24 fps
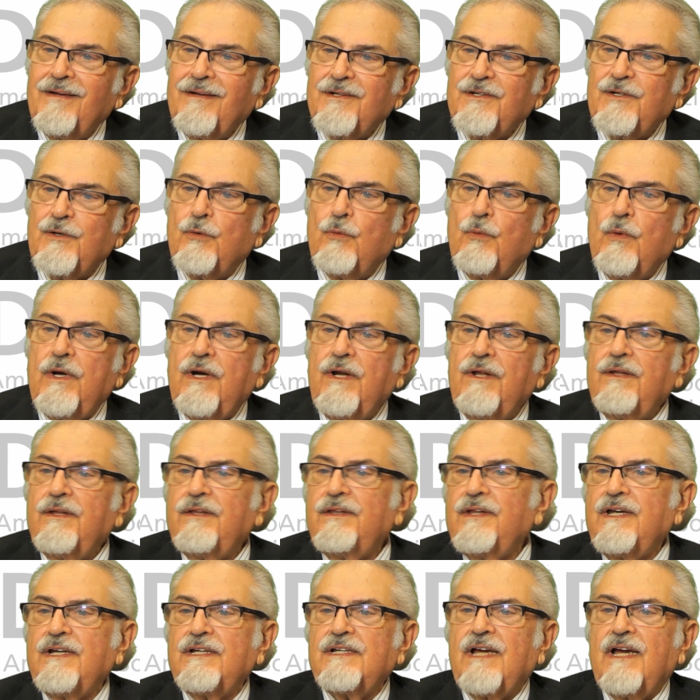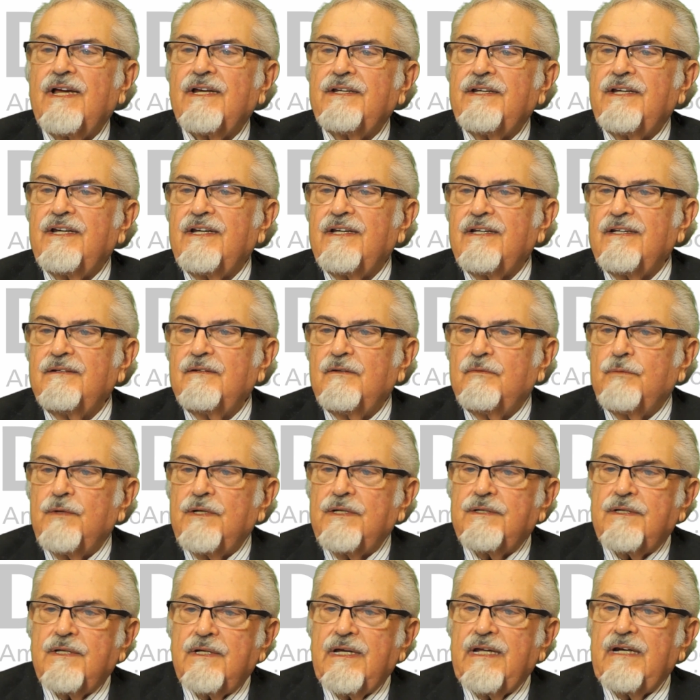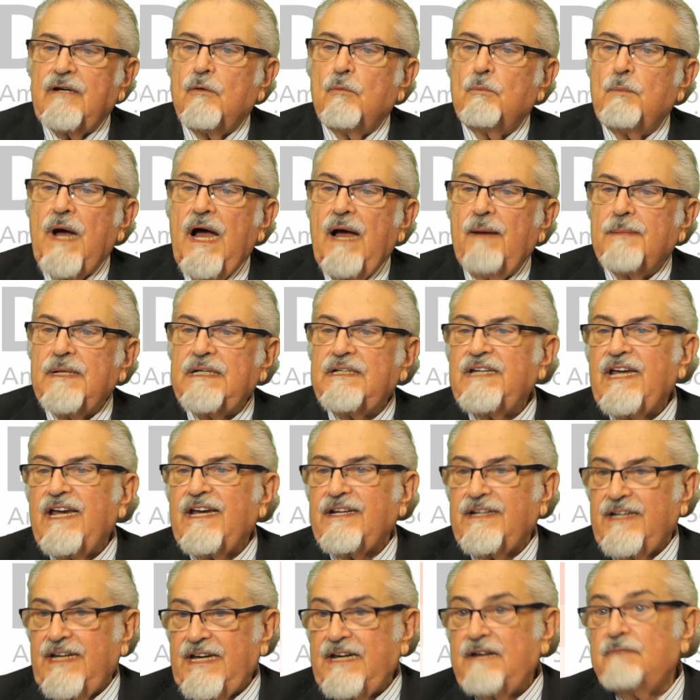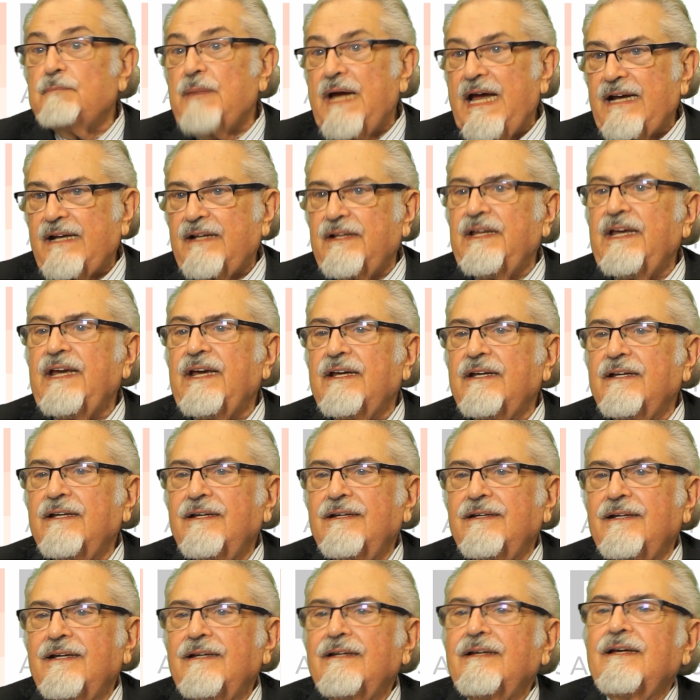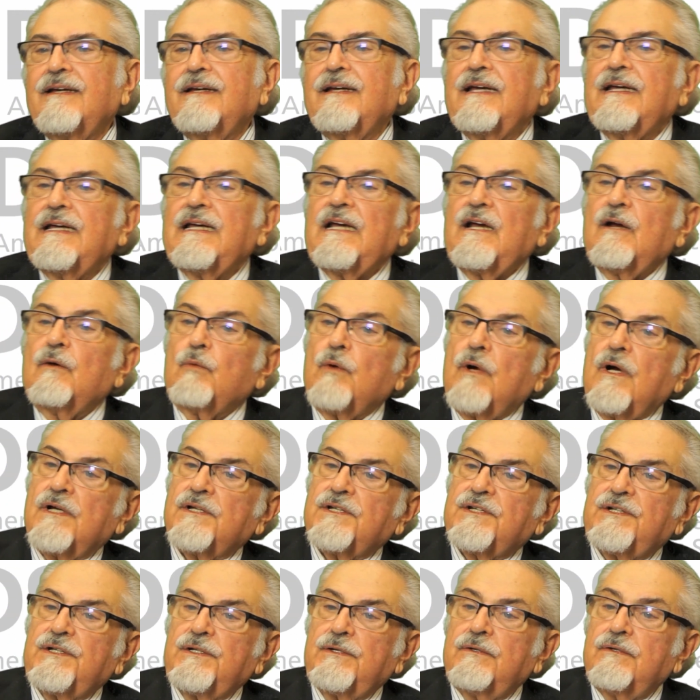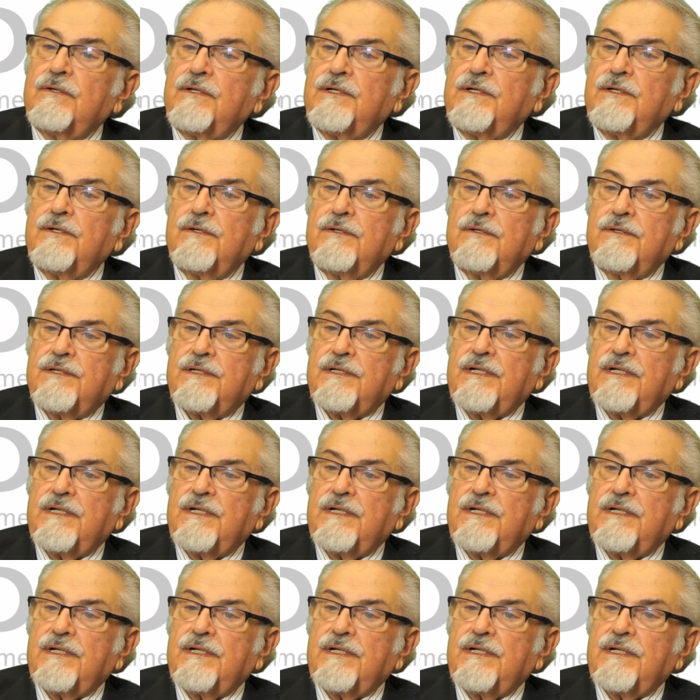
So one of the things I did with an Obama technique back then was to use